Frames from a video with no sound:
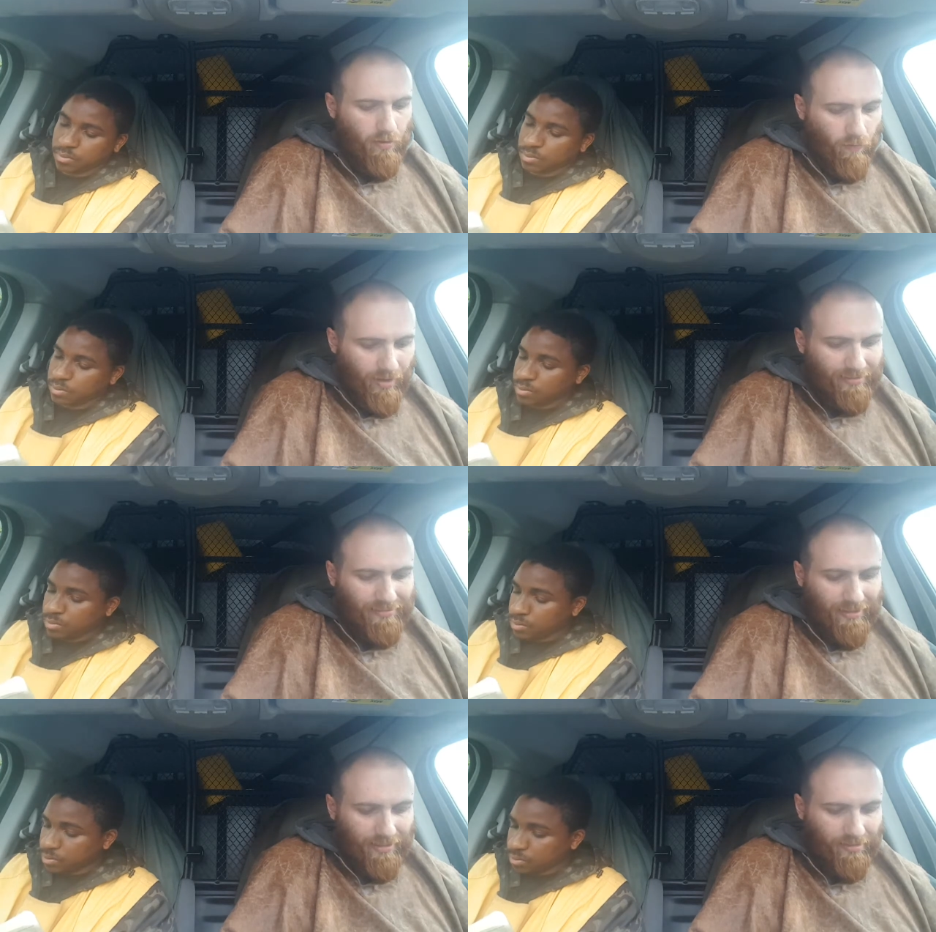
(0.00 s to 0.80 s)
Speaker 1: where it
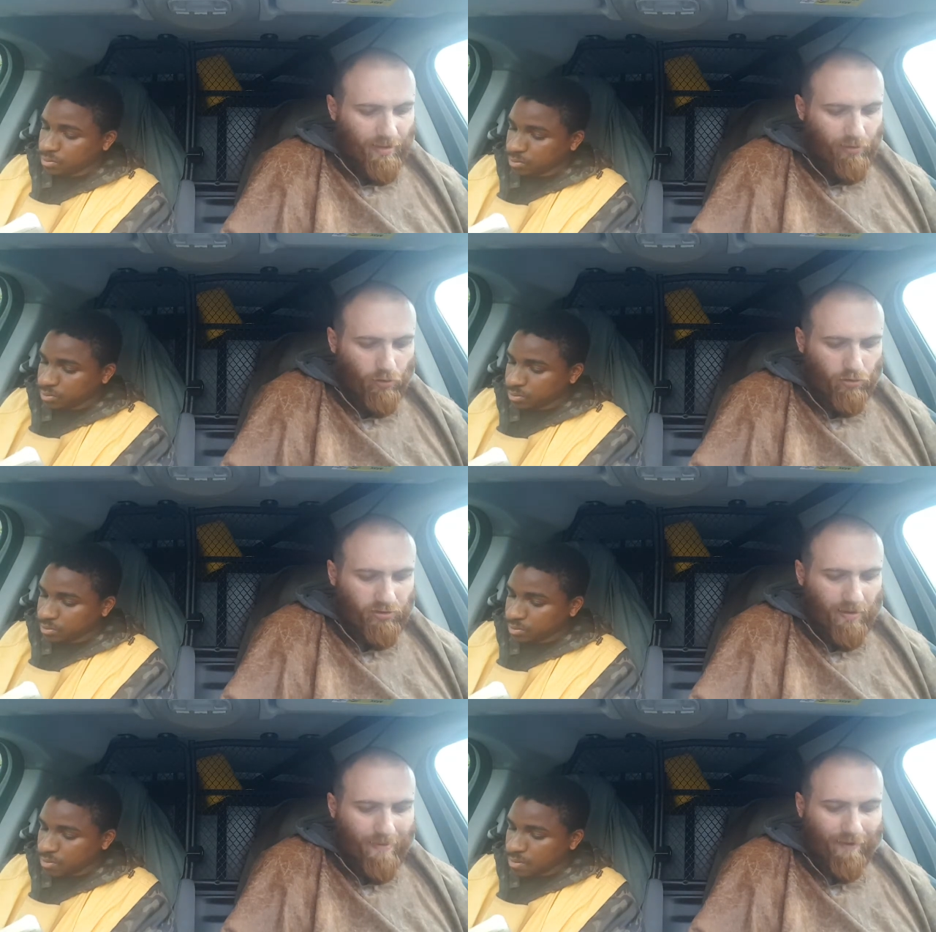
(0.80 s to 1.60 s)
says that uh, the Lord's
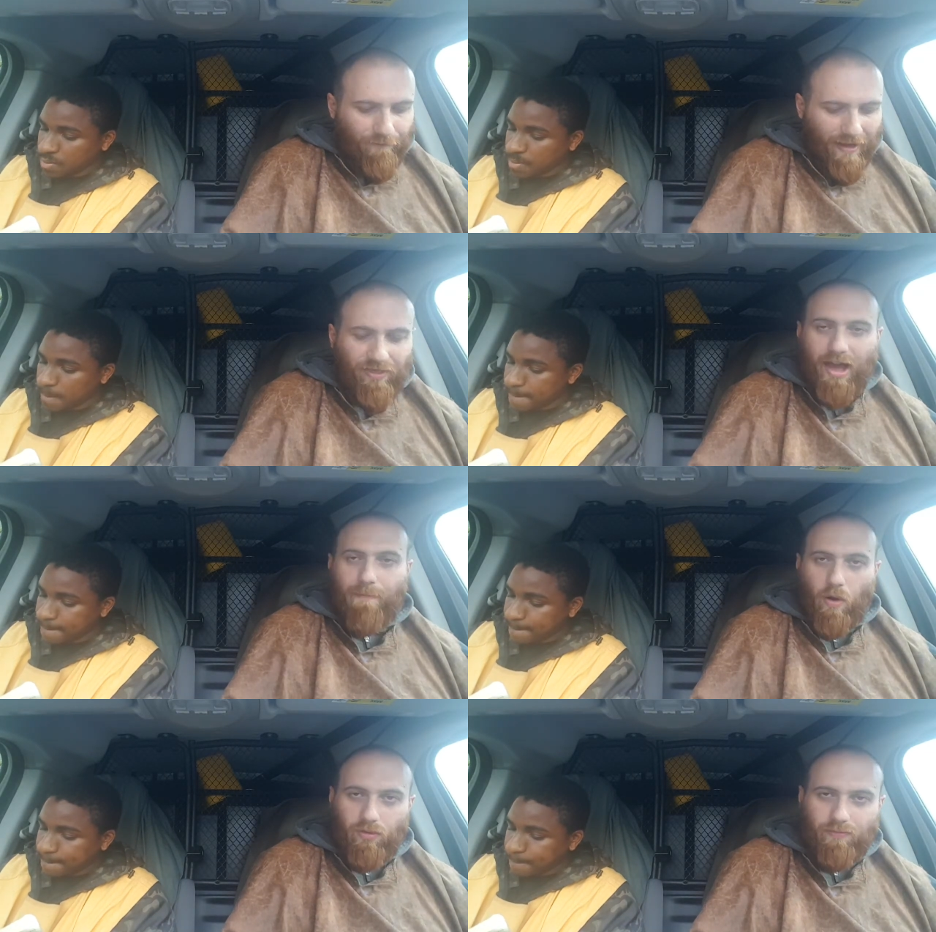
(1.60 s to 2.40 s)
going to make fat thy
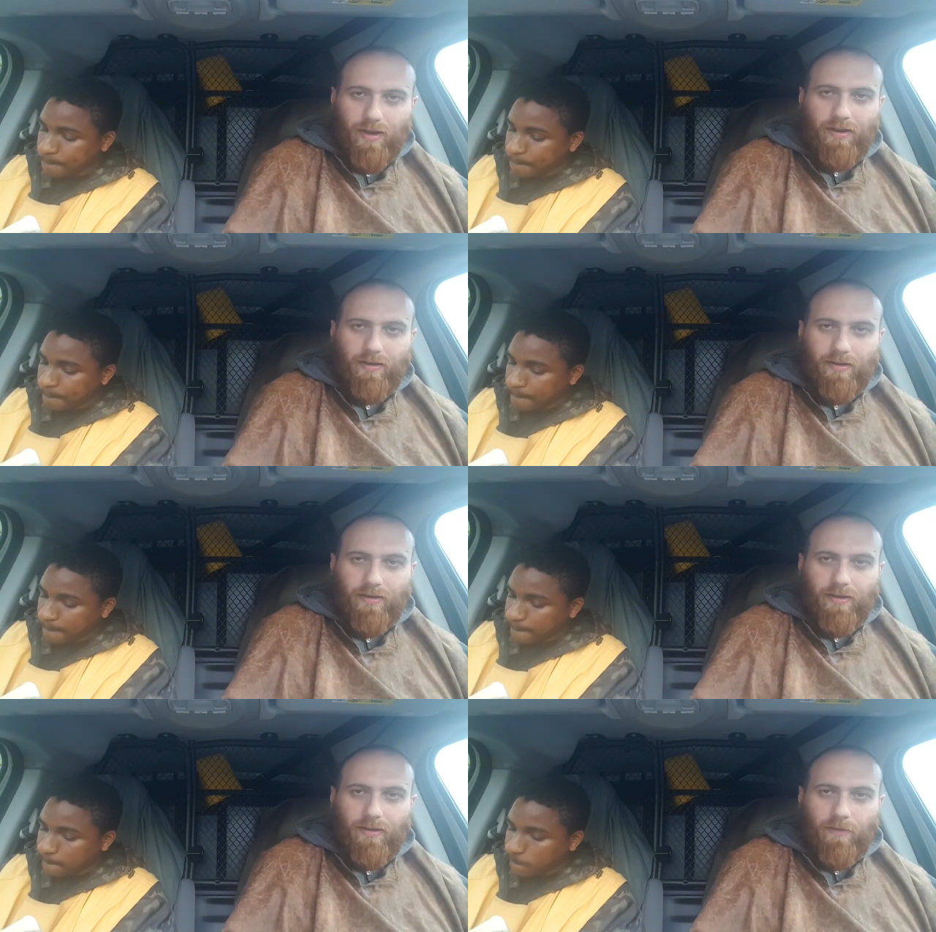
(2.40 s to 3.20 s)
bones, man.
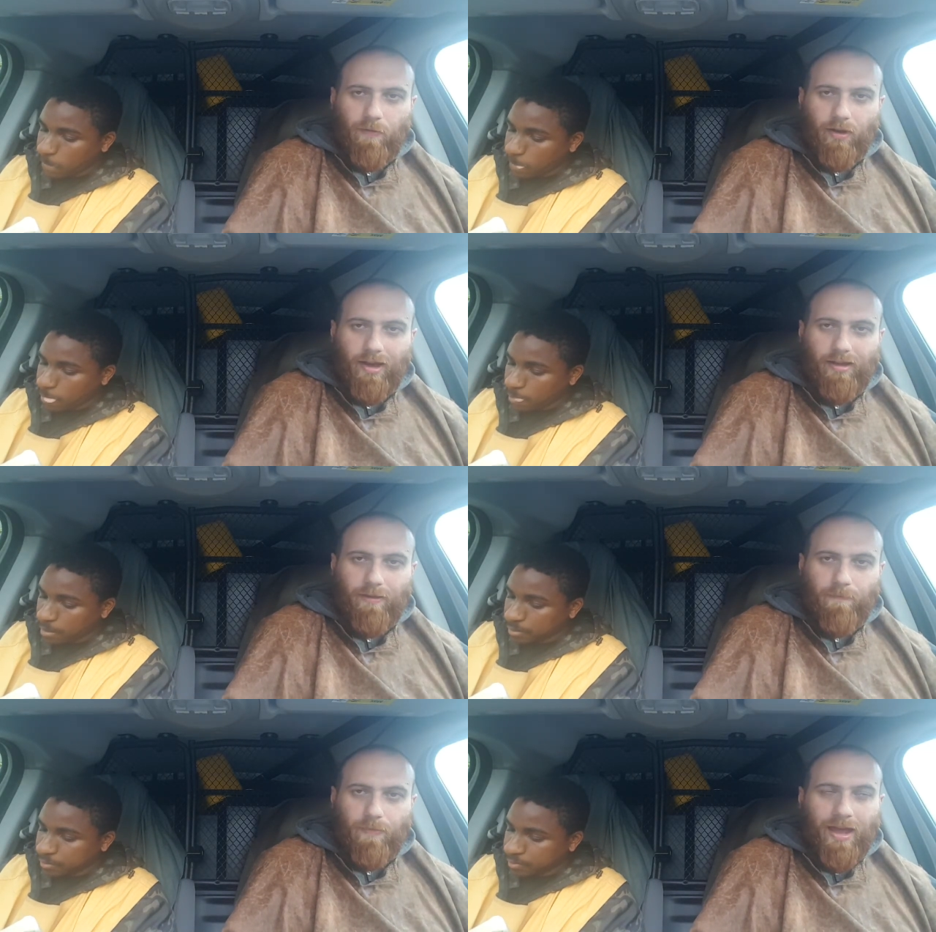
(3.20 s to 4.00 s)
Okay?
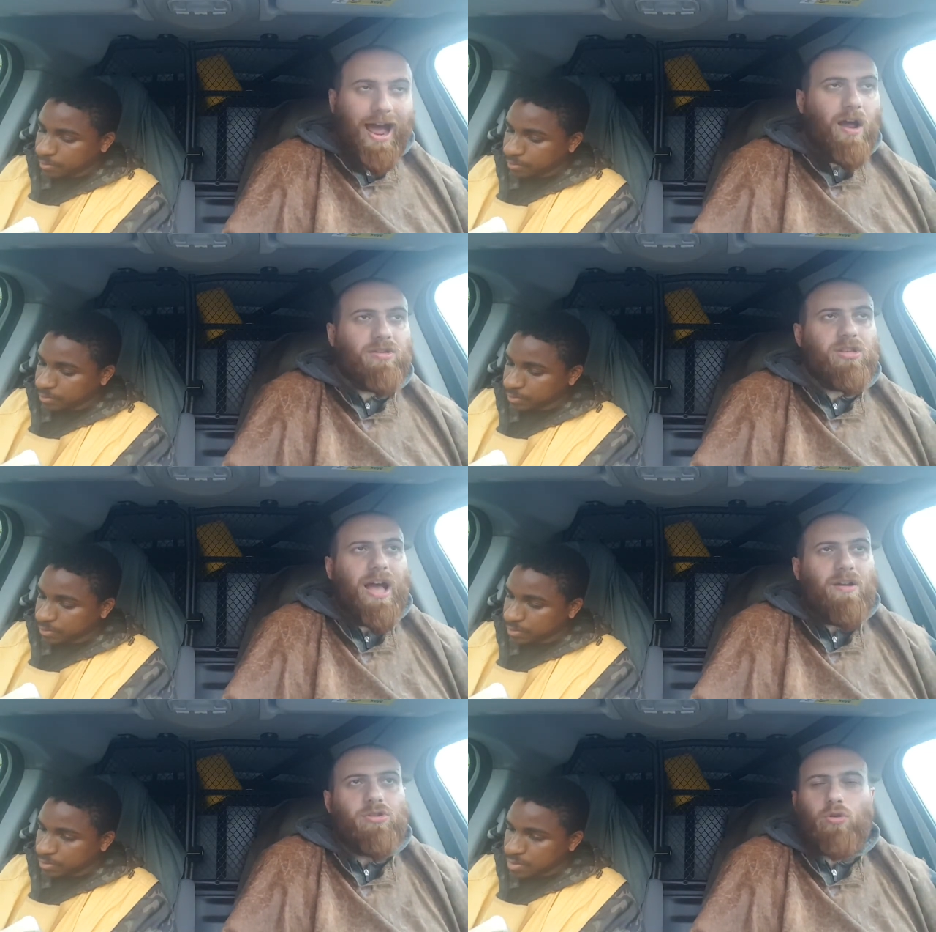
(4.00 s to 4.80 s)
And how does,
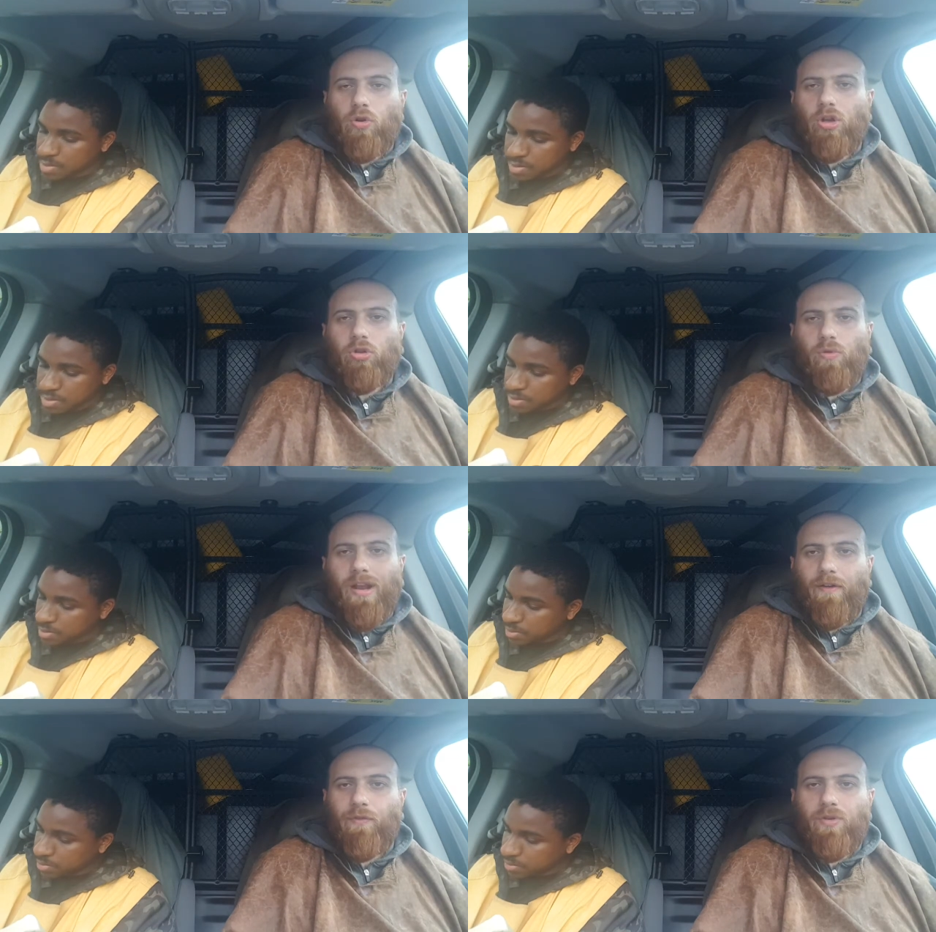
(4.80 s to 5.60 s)
how does the Lord going to do
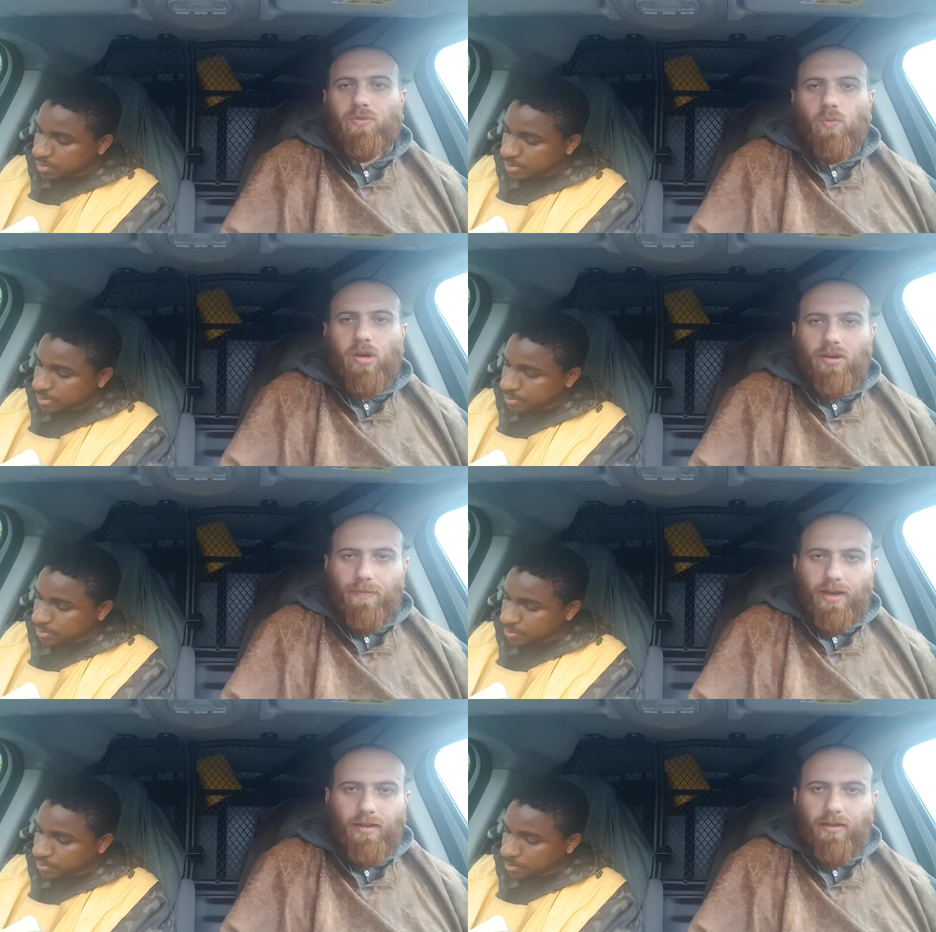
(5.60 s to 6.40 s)
that? Through this word,
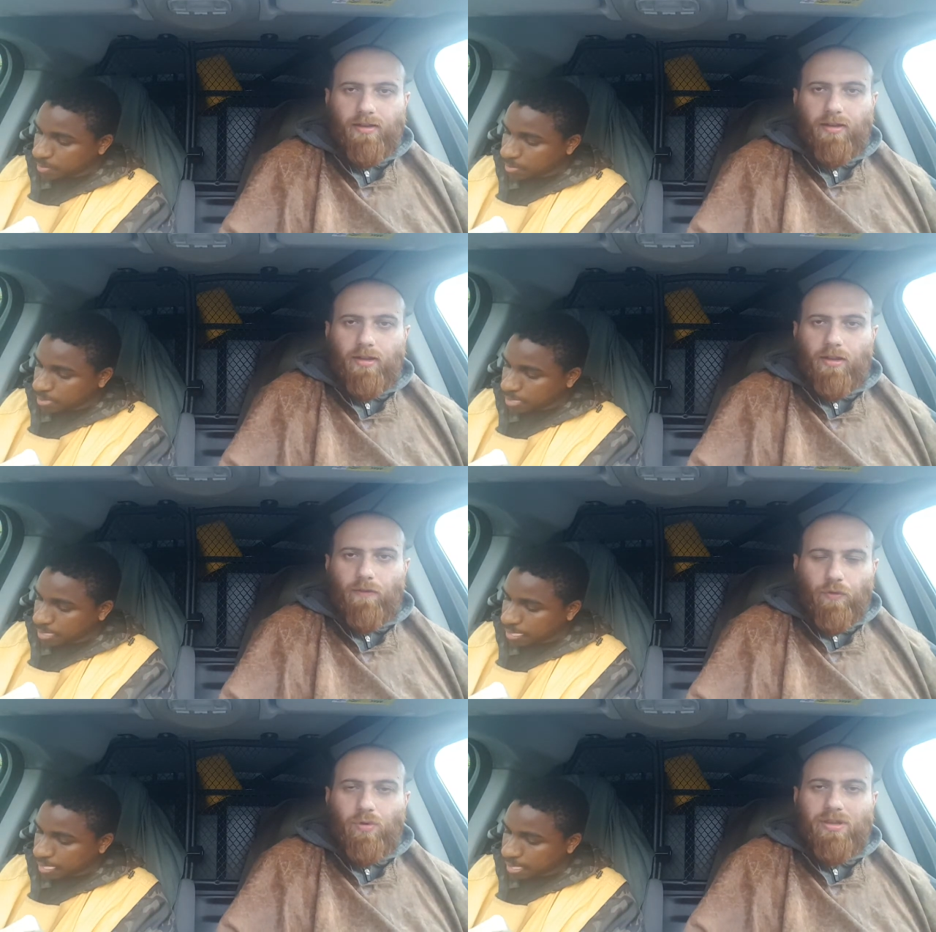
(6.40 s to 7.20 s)
man.
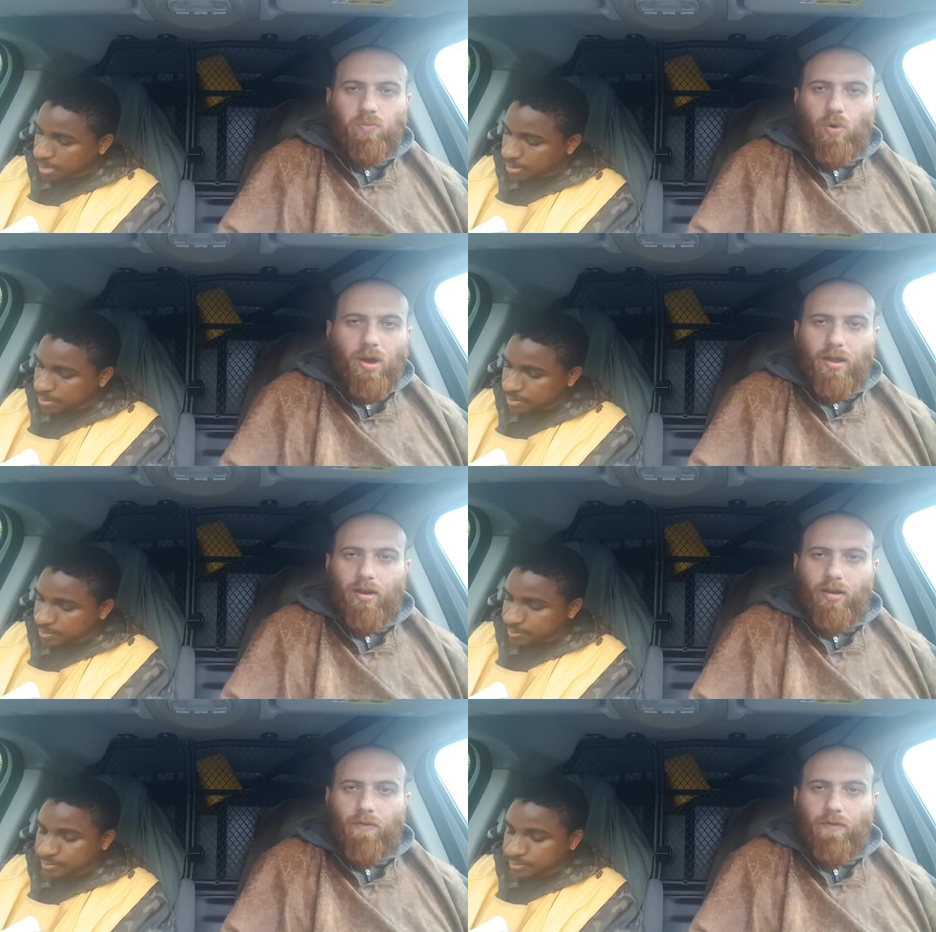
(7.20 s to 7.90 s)
Through this word.